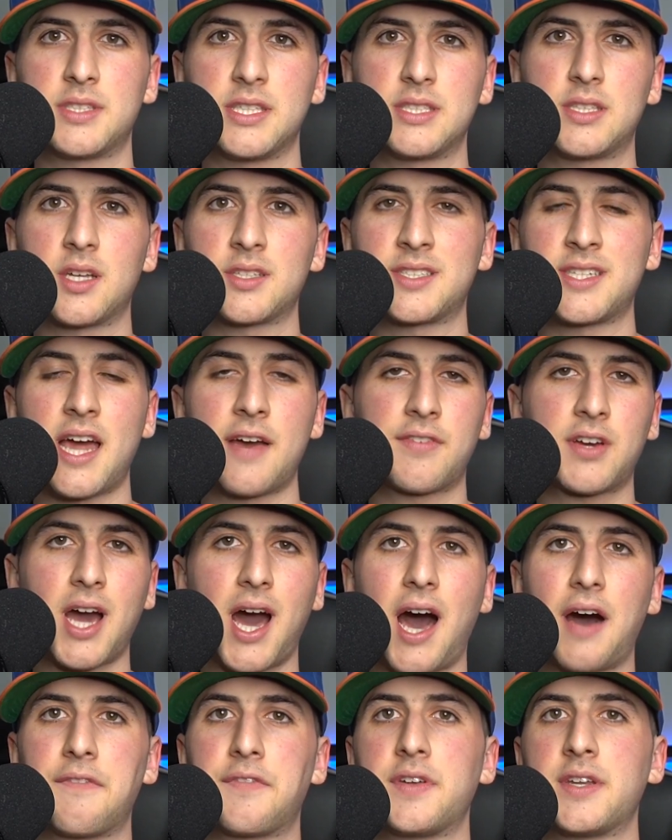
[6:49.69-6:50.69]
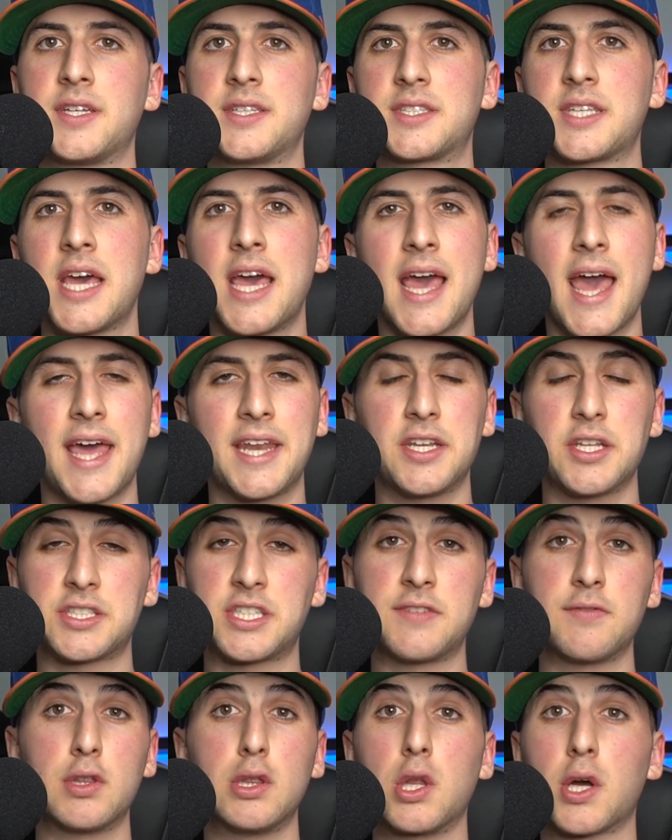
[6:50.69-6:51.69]
He doesn't have confidence and he
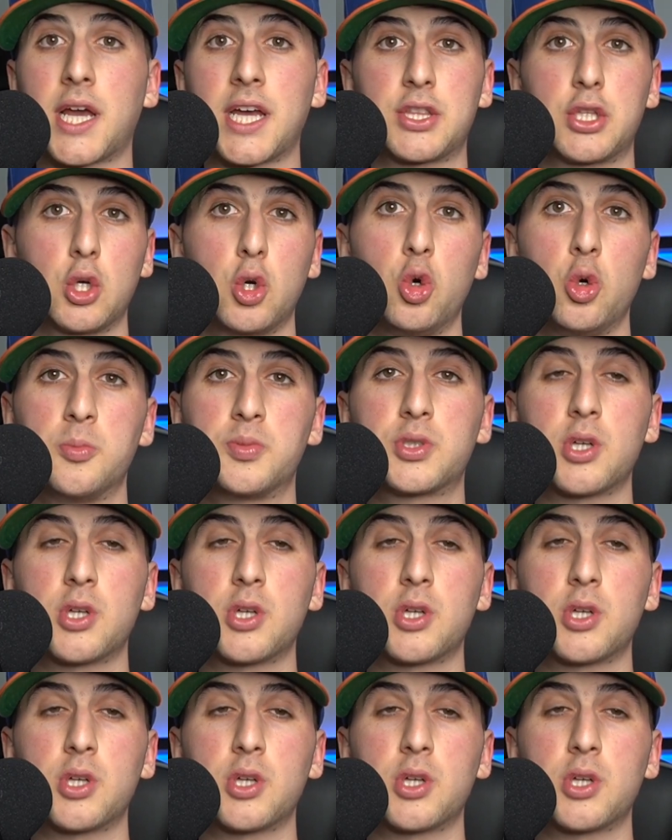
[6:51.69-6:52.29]
doesn't even look at the hoop.